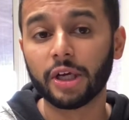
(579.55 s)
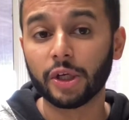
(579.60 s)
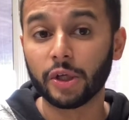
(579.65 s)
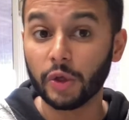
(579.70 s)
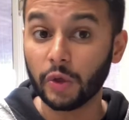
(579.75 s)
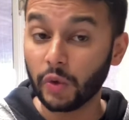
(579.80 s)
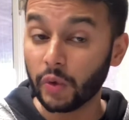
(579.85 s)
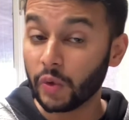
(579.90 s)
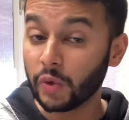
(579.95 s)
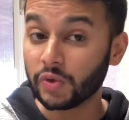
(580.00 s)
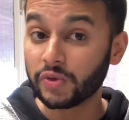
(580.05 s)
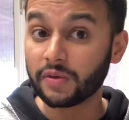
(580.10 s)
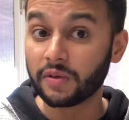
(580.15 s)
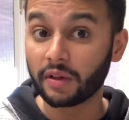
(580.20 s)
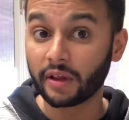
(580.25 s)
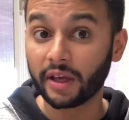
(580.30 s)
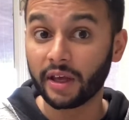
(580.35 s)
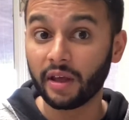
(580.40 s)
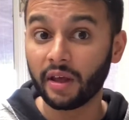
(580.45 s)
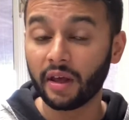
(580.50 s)

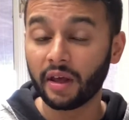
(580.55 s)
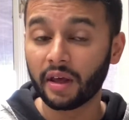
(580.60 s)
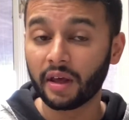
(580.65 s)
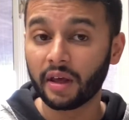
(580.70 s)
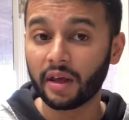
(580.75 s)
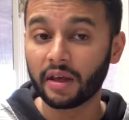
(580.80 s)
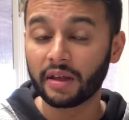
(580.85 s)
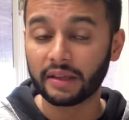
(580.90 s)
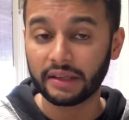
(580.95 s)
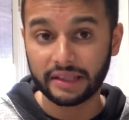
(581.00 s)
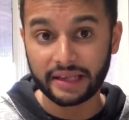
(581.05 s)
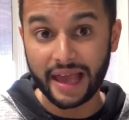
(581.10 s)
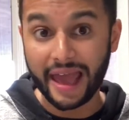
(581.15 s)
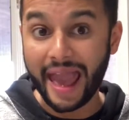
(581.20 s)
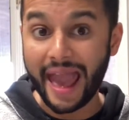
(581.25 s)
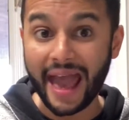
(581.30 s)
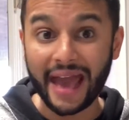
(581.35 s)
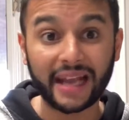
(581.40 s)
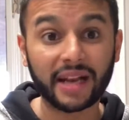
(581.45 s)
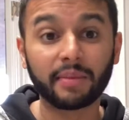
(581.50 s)
Usually the
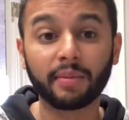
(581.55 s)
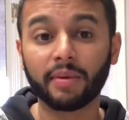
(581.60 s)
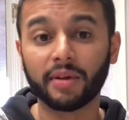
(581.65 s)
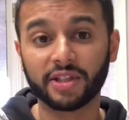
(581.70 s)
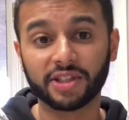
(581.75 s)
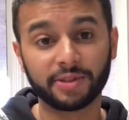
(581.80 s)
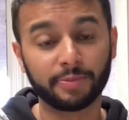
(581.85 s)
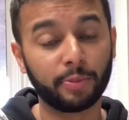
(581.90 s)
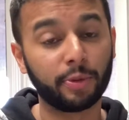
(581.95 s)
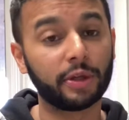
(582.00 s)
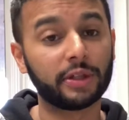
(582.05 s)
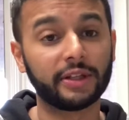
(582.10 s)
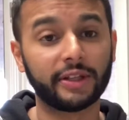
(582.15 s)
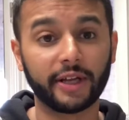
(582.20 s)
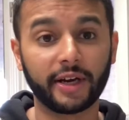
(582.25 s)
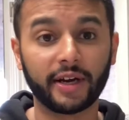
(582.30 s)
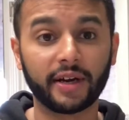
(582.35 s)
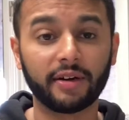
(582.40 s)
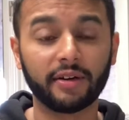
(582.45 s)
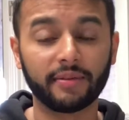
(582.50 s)
animal is put
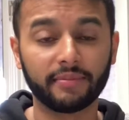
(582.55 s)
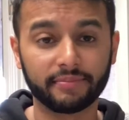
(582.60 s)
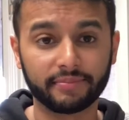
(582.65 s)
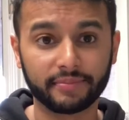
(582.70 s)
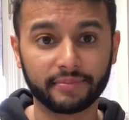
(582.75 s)
there.